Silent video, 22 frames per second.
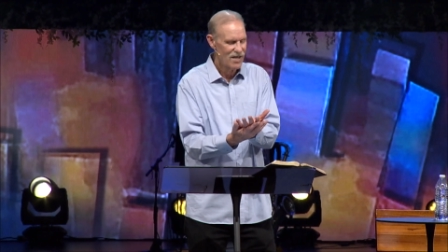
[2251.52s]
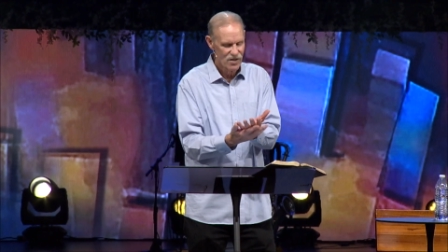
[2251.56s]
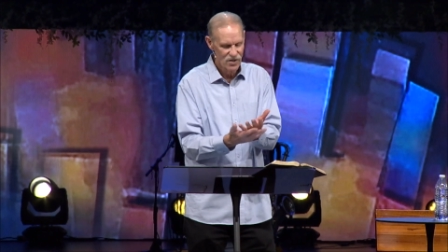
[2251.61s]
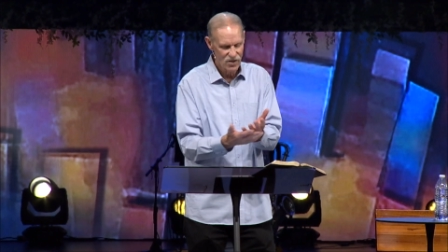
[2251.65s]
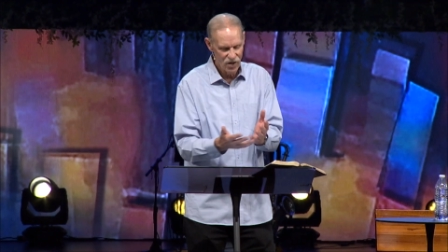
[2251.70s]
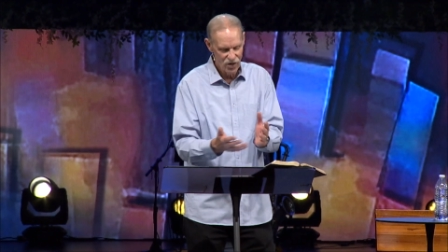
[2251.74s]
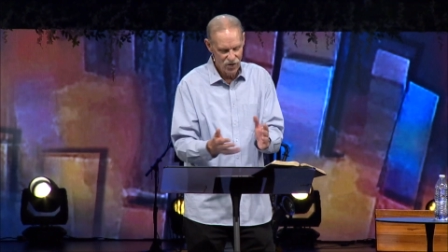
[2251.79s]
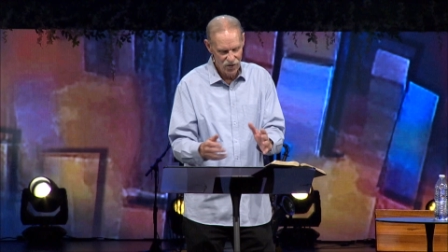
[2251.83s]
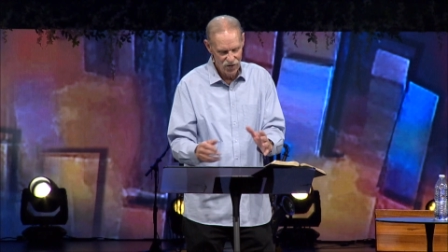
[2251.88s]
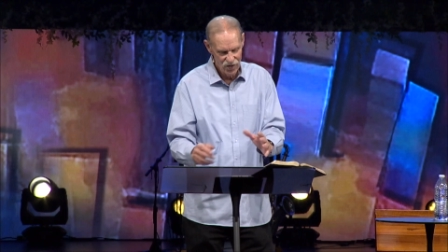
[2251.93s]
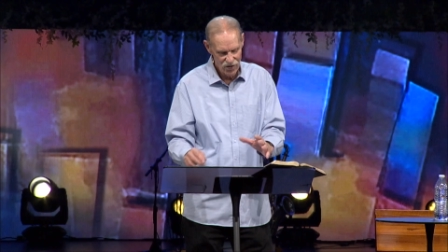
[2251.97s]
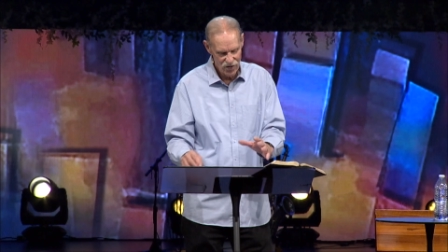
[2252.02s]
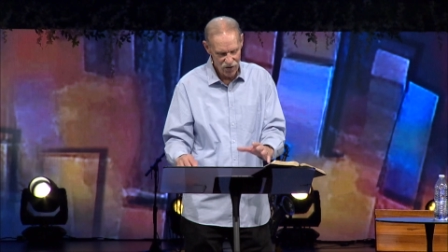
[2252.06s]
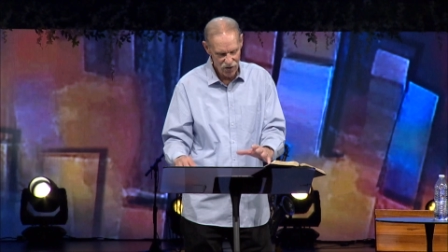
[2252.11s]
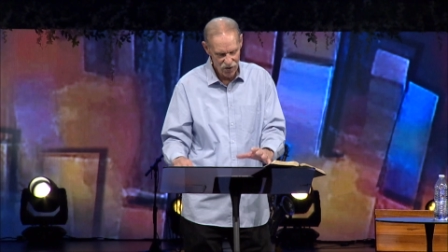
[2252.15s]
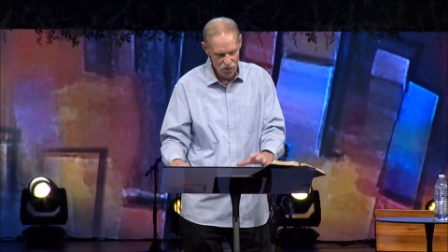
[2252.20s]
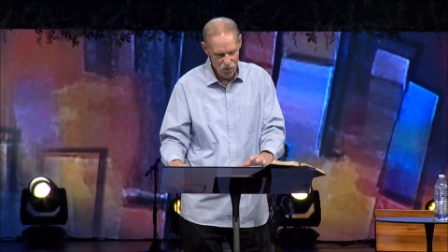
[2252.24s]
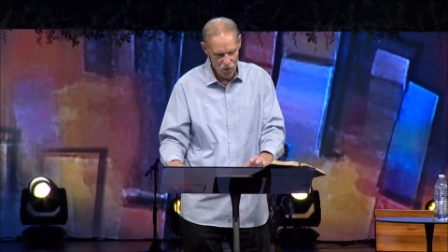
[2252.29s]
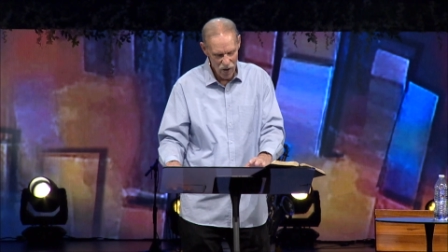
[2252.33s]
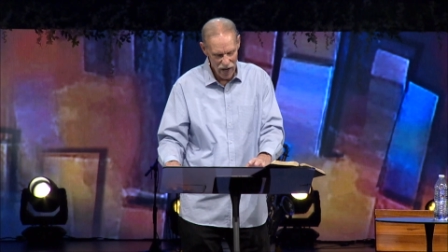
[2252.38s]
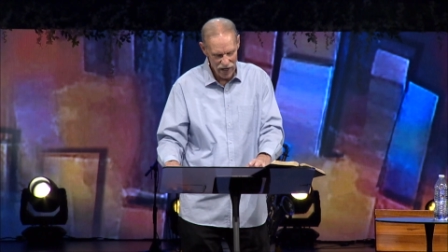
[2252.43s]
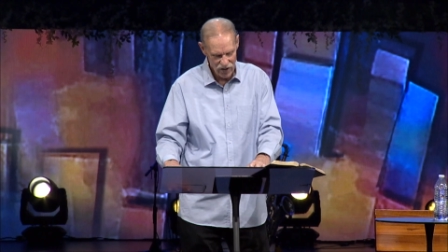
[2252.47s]
So,
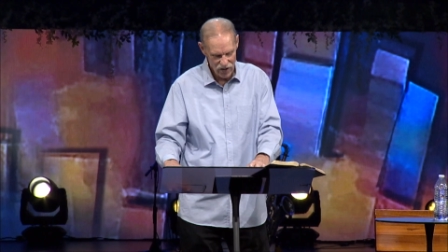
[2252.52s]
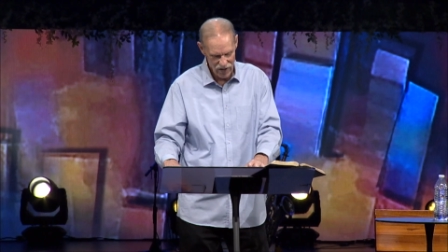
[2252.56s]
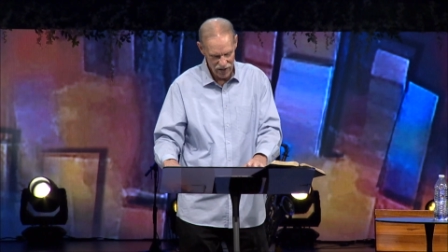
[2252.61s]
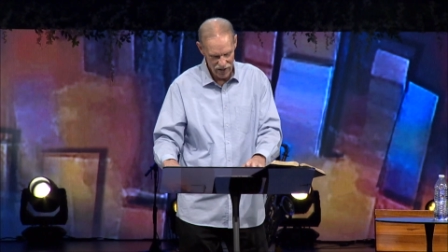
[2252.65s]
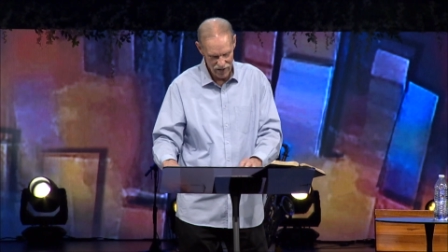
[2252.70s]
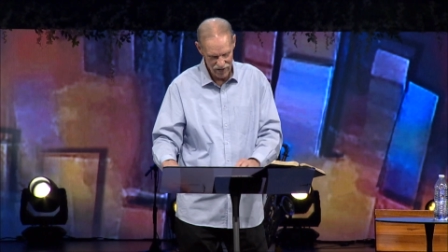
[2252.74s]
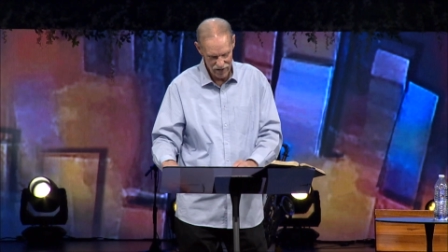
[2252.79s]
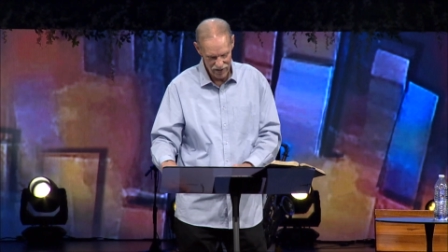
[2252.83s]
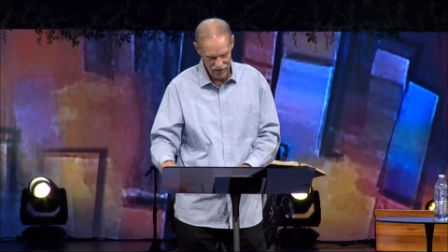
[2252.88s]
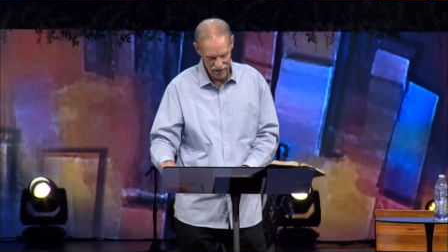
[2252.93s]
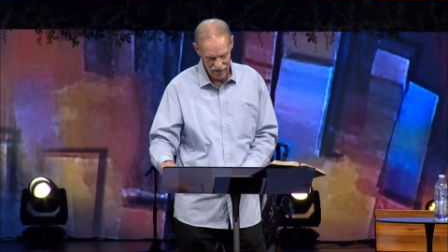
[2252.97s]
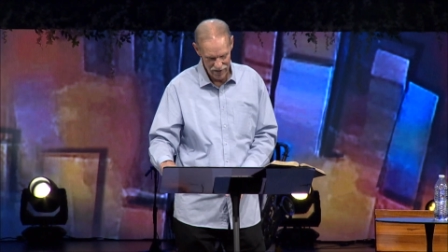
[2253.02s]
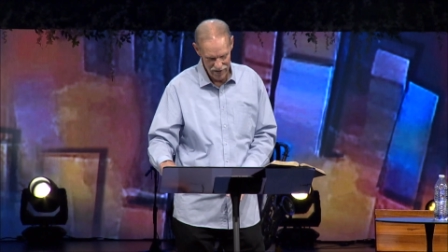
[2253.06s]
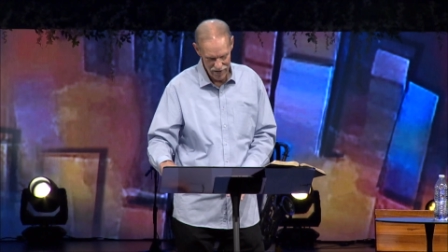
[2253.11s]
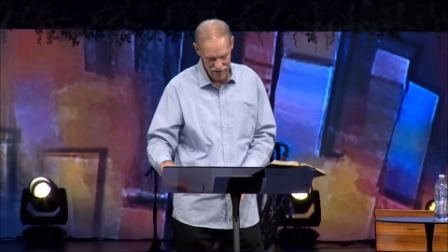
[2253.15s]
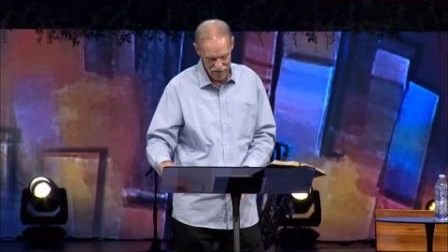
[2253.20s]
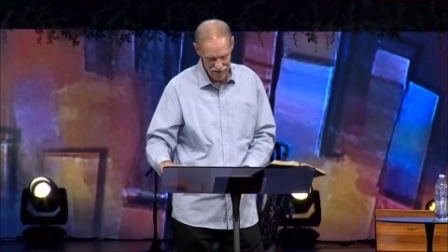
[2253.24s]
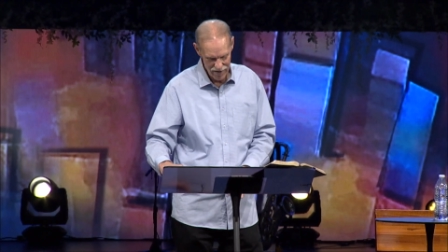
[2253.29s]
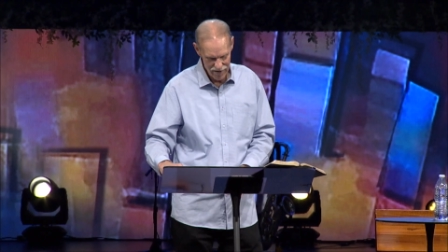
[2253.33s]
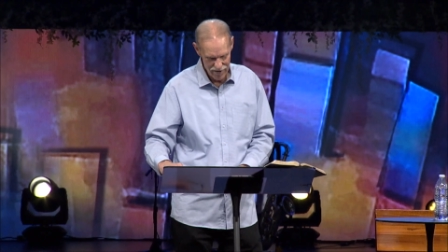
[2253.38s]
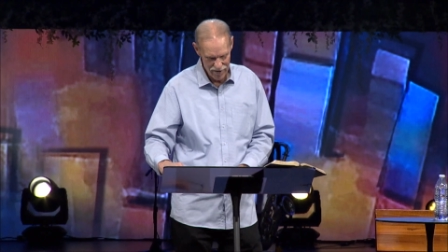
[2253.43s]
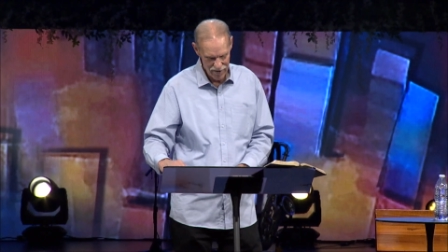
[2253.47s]
so watch this.
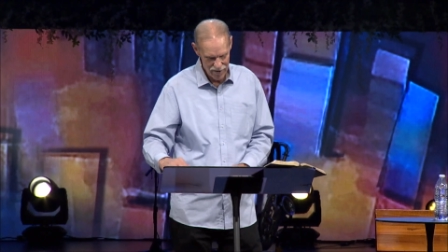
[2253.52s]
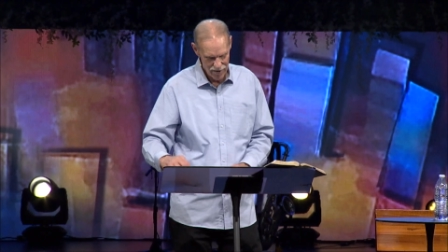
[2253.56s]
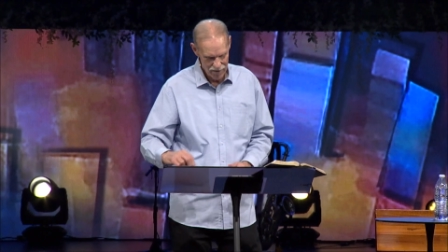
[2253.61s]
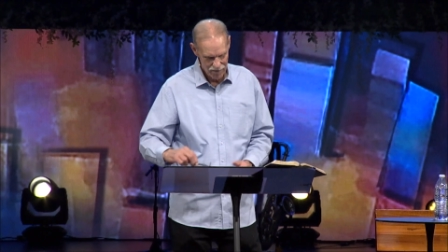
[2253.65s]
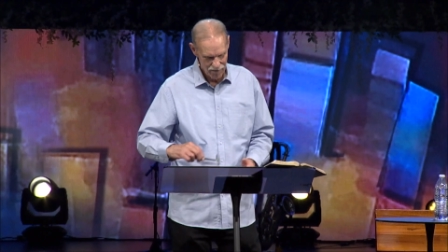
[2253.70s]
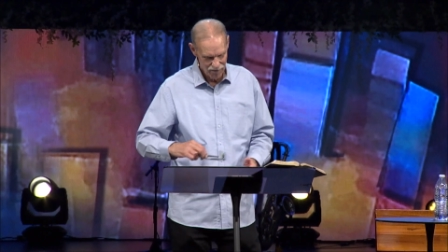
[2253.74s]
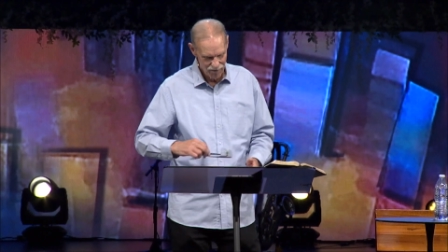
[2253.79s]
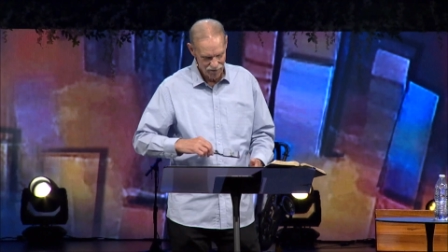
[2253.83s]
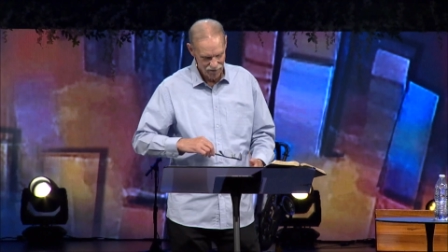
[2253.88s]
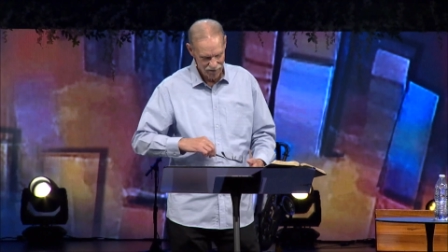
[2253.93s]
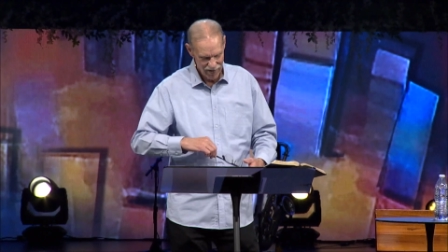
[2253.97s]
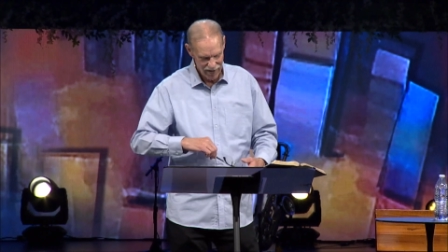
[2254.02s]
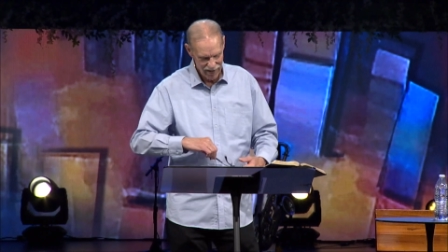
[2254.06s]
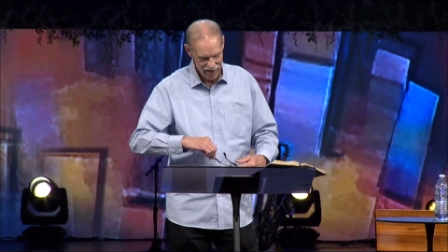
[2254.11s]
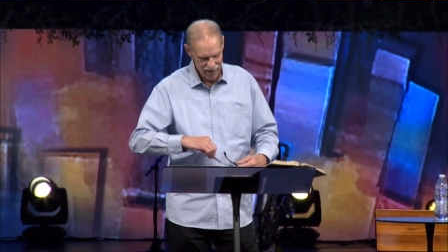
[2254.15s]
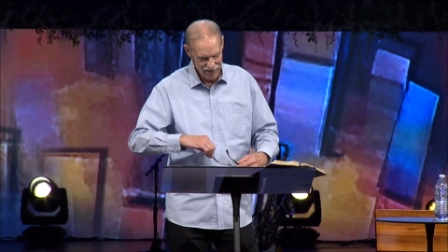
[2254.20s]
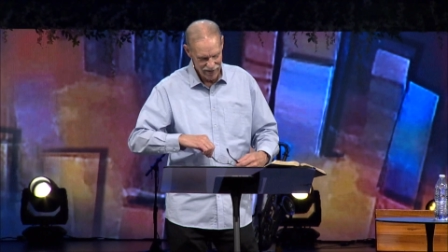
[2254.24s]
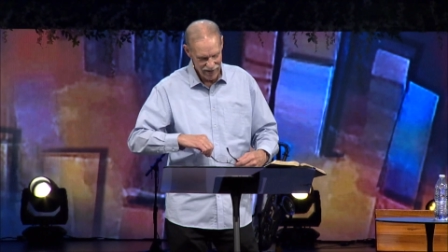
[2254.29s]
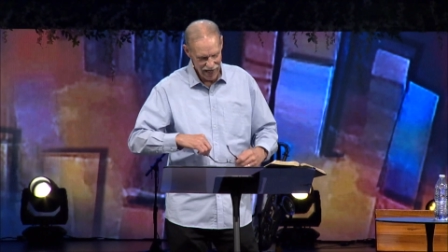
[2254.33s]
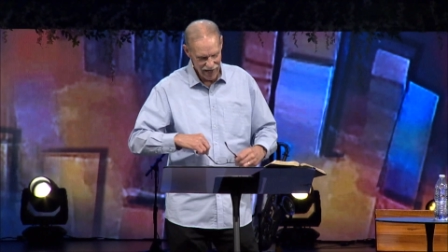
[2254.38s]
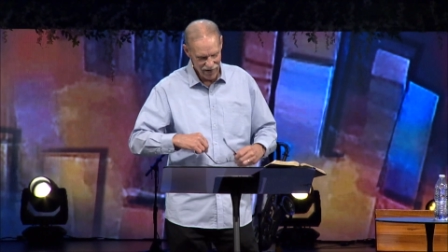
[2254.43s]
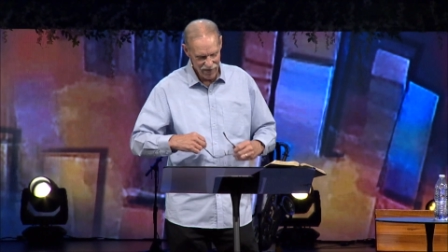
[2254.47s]

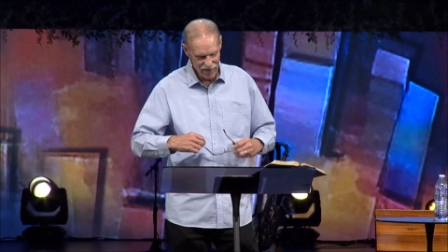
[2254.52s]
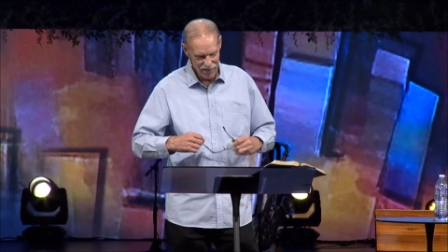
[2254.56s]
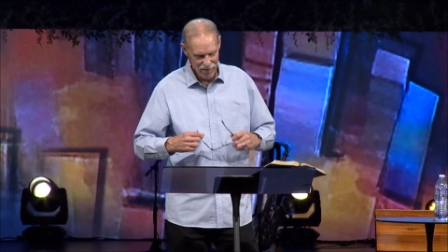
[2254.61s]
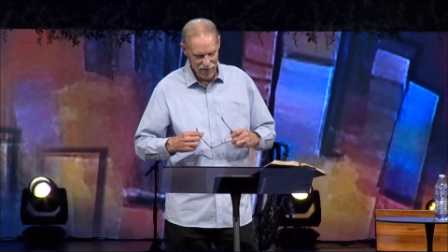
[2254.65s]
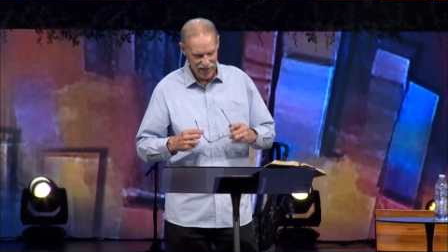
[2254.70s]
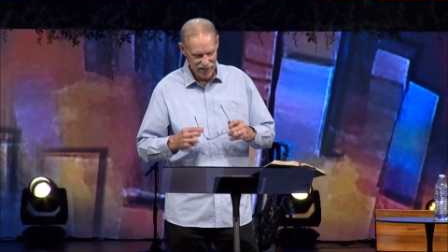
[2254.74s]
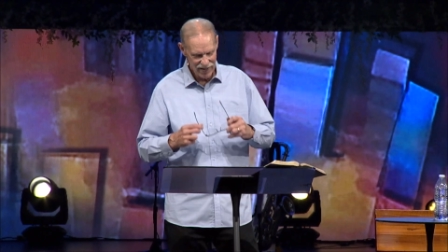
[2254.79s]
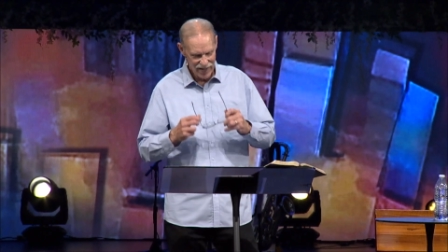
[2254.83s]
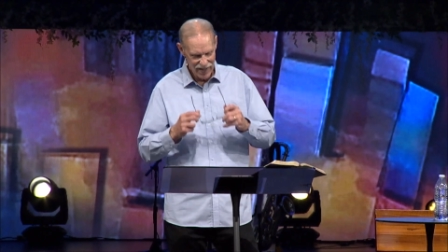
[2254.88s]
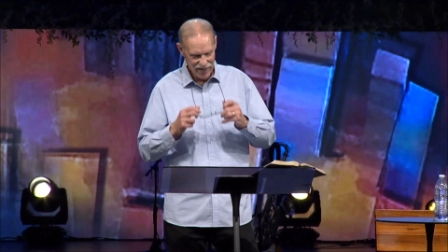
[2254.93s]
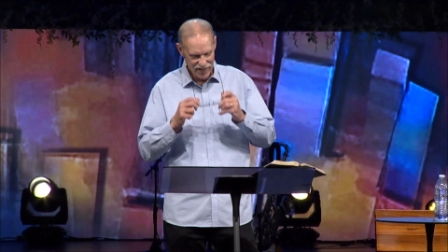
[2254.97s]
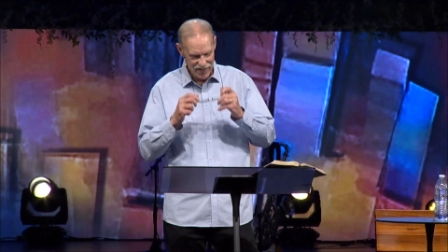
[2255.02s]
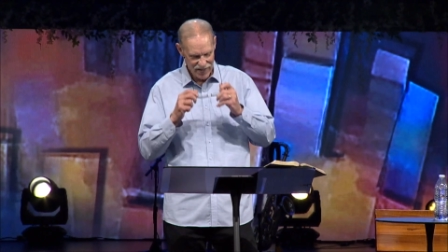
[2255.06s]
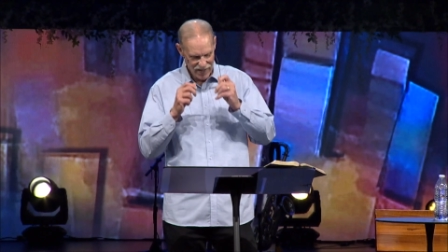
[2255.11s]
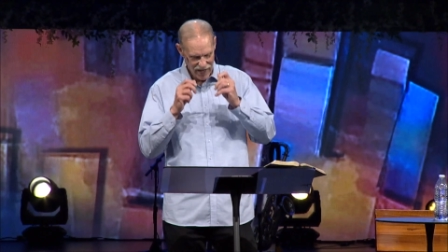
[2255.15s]
David made this